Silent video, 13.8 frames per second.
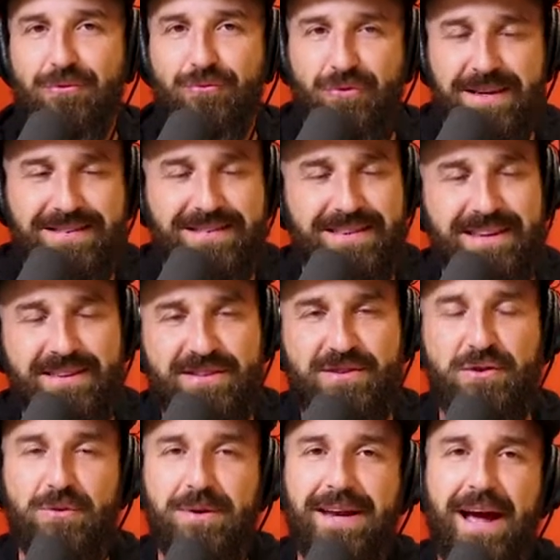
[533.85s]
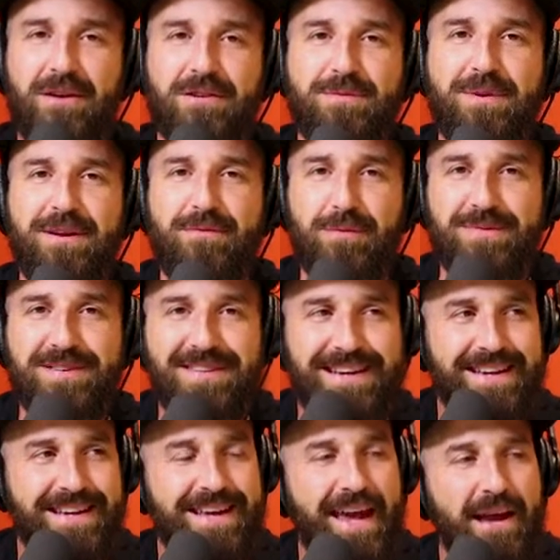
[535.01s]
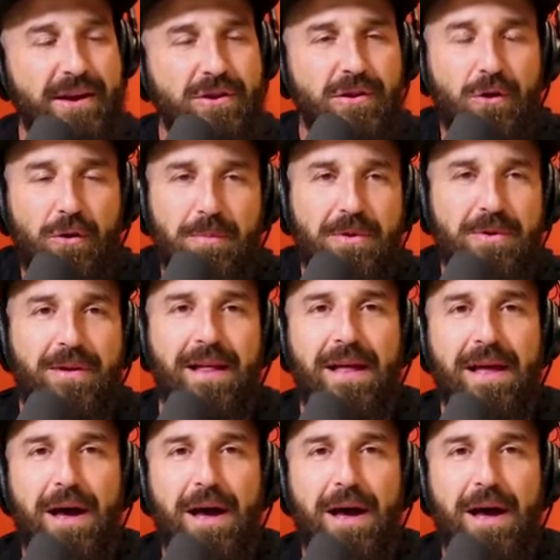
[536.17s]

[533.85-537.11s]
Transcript: recently, this new announcement from CDK Global